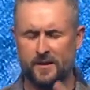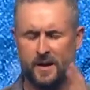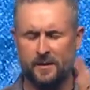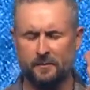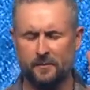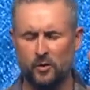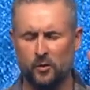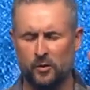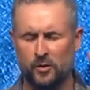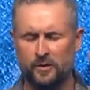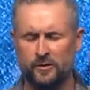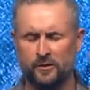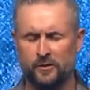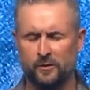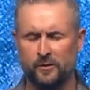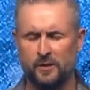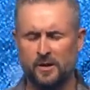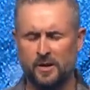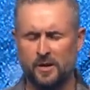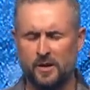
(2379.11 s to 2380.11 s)
I'm going
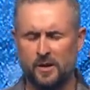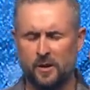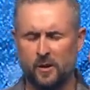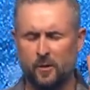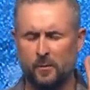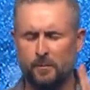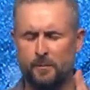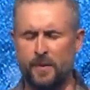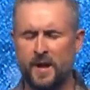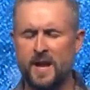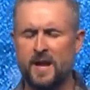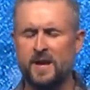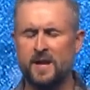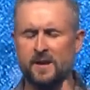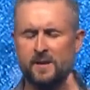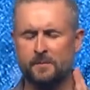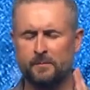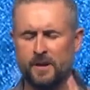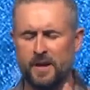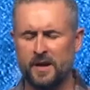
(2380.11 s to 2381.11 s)
to obey
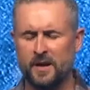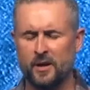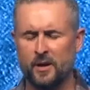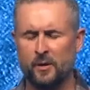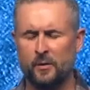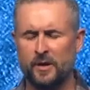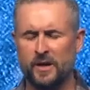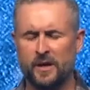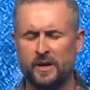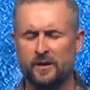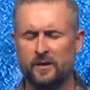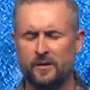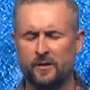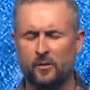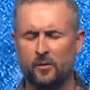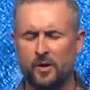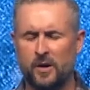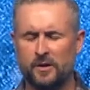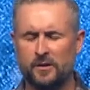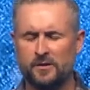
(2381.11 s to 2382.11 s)
him by going into the
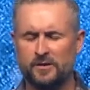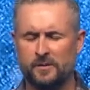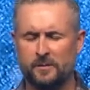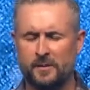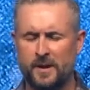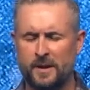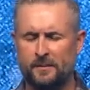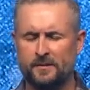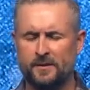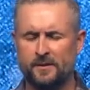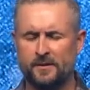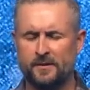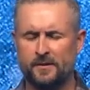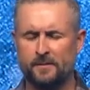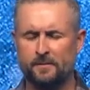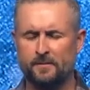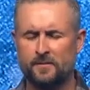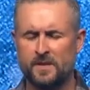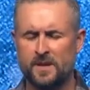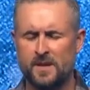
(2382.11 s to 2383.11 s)
waters of
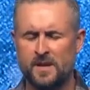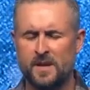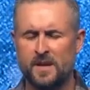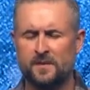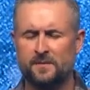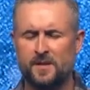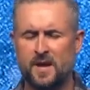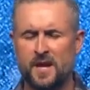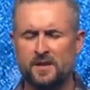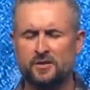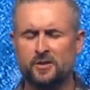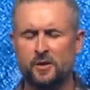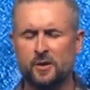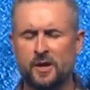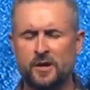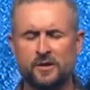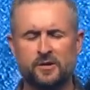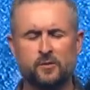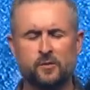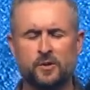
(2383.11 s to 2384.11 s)
baptism. If that's you,
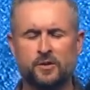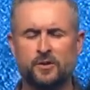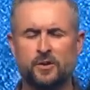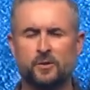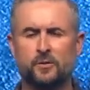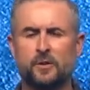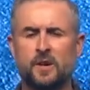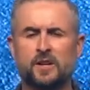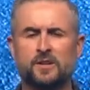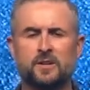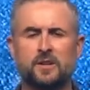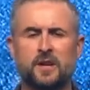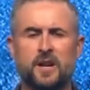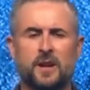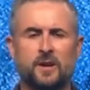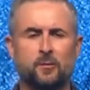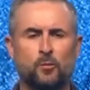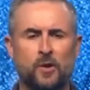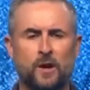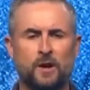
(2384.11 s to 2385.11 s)
I just want you to raise your
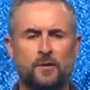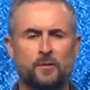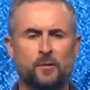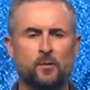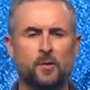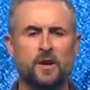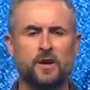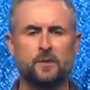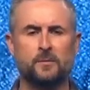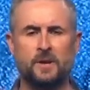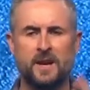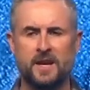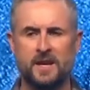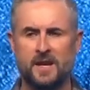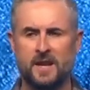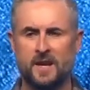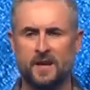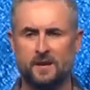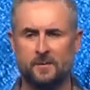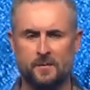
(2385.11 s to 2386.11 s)
hand. Whatever way you're making
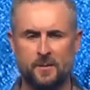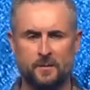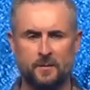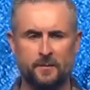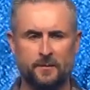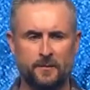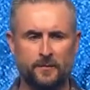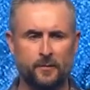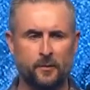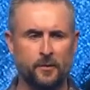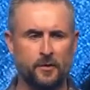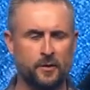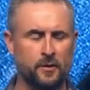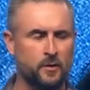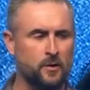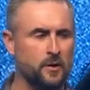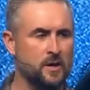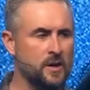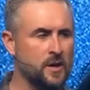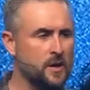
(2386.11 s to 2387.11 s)
that commitment before the
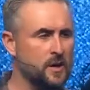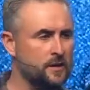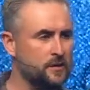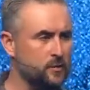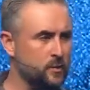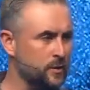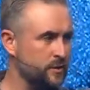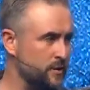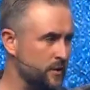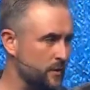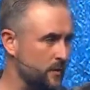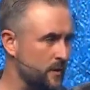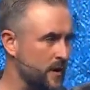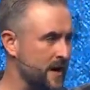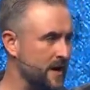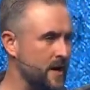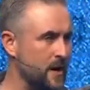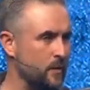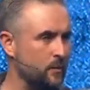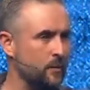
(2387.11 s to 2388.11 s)
Lord, I just want you to
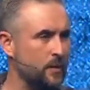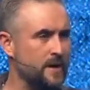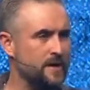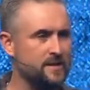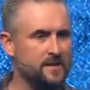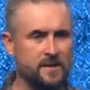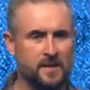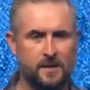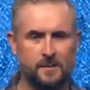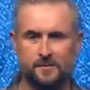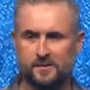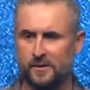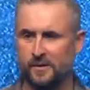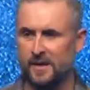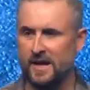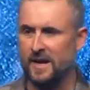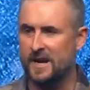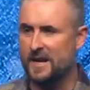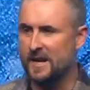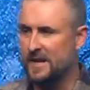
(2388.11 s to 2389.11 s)
right now raise it up so
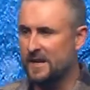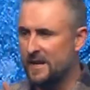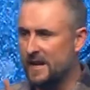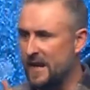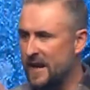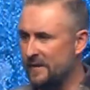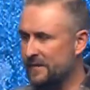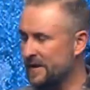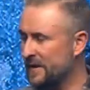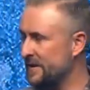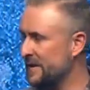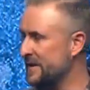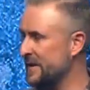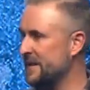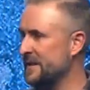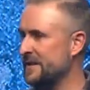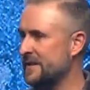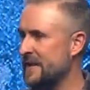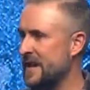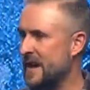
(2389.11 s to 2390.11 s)
that heaven
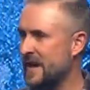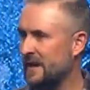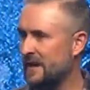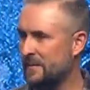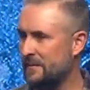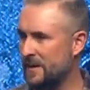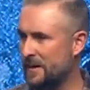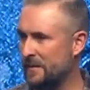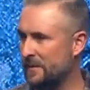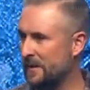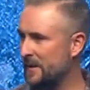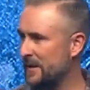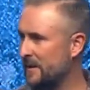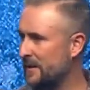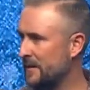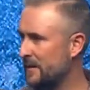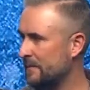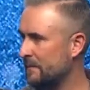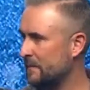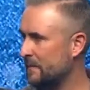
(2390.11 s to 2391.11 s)
sees that commitment.
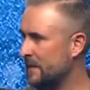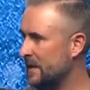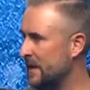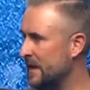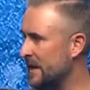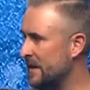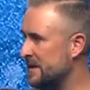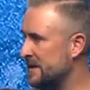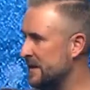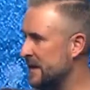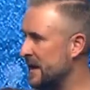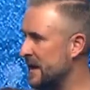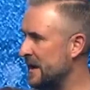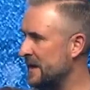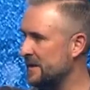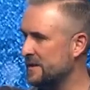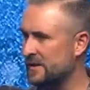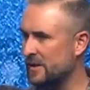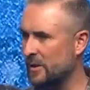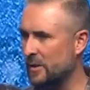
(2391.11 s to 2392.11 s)
Yes,
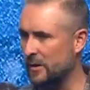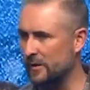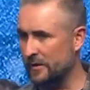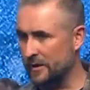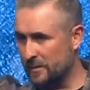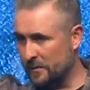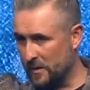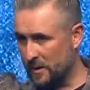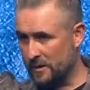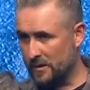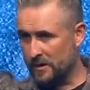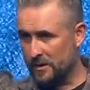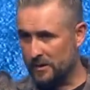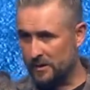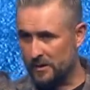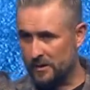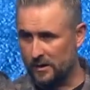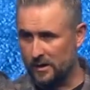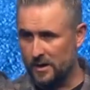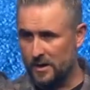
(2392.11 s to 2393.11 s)
hands all over. Come on,
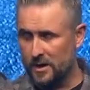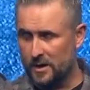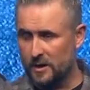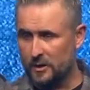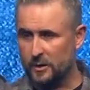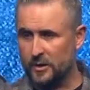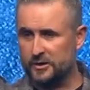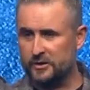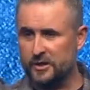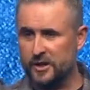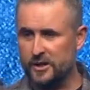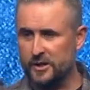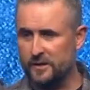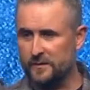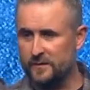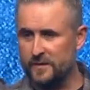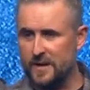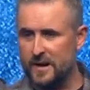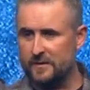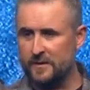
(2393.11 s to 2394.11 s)
you're a Christian,
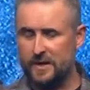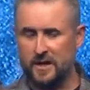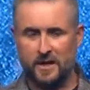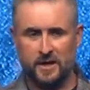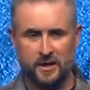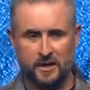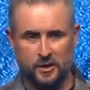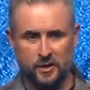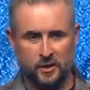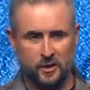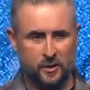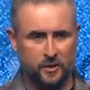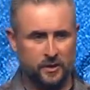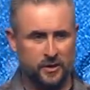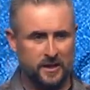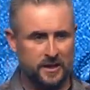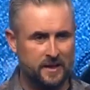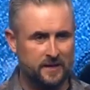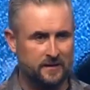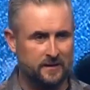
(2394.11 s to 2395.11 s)
you've never done it, and you know you
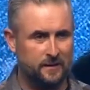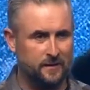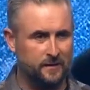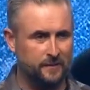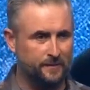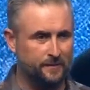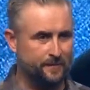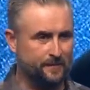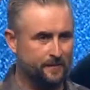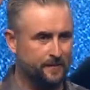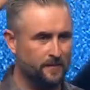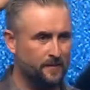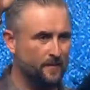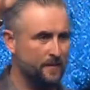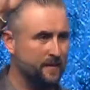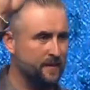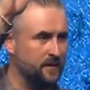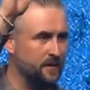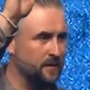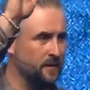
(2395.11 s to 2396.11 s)
need
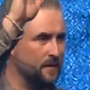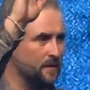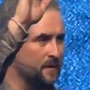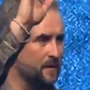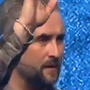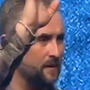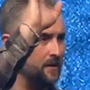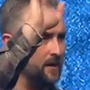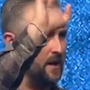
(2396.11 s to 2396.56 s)
to.